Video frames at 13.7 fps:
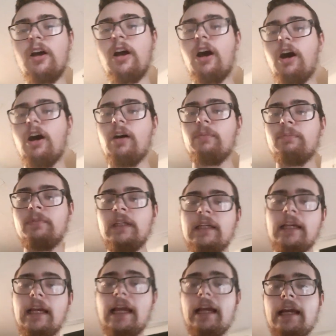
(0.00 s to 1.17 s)
Um,
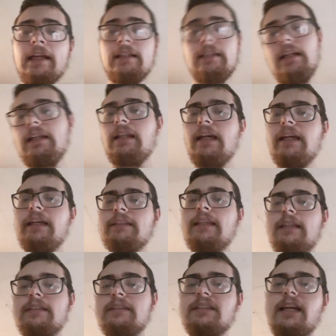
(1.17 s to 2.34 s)
and like I
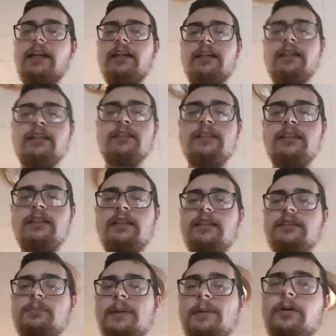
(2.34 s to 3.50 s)
said, it's scary because these
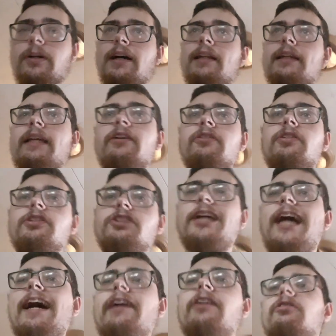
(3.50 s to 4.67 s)
people got to kill their
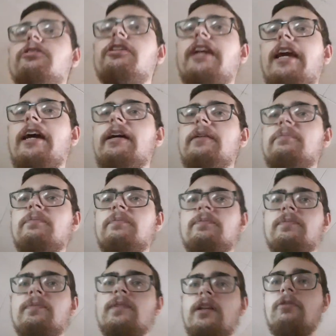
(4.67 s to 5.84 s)
child, and
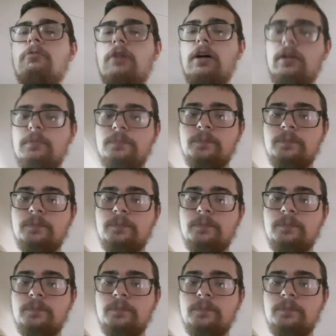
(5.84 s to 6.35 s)
well,